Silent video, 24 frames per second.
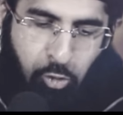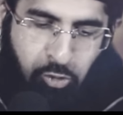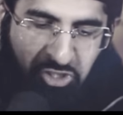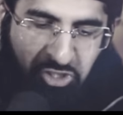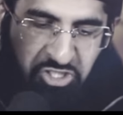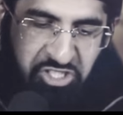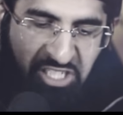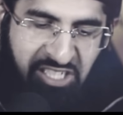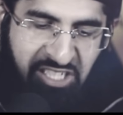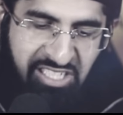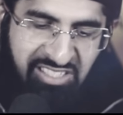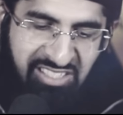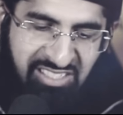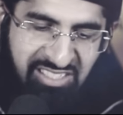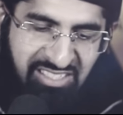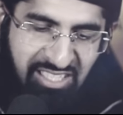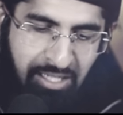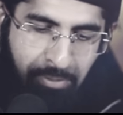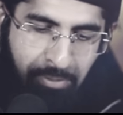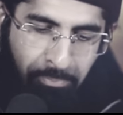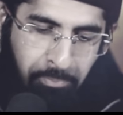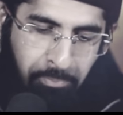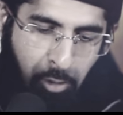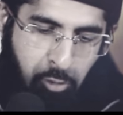knows Jesus
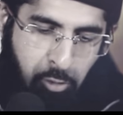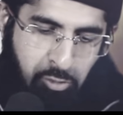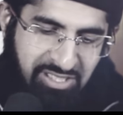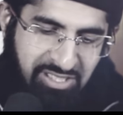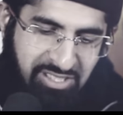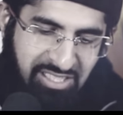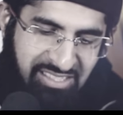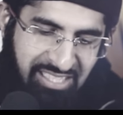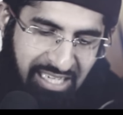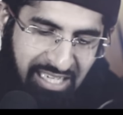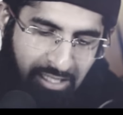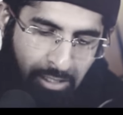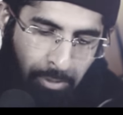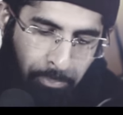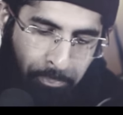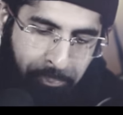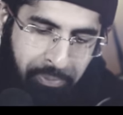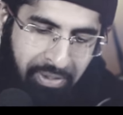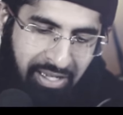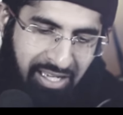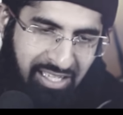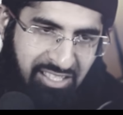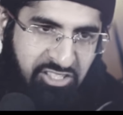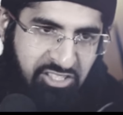and Moses had a
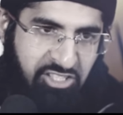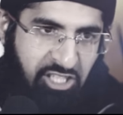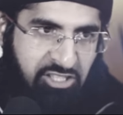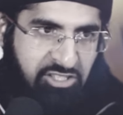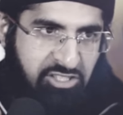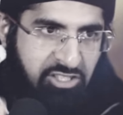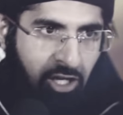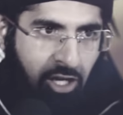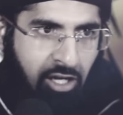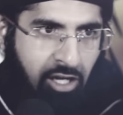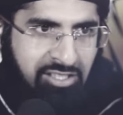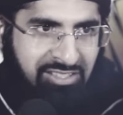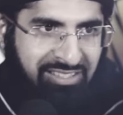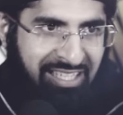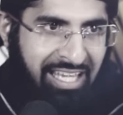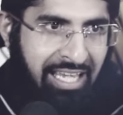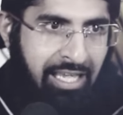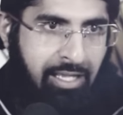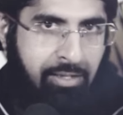beard. Just ask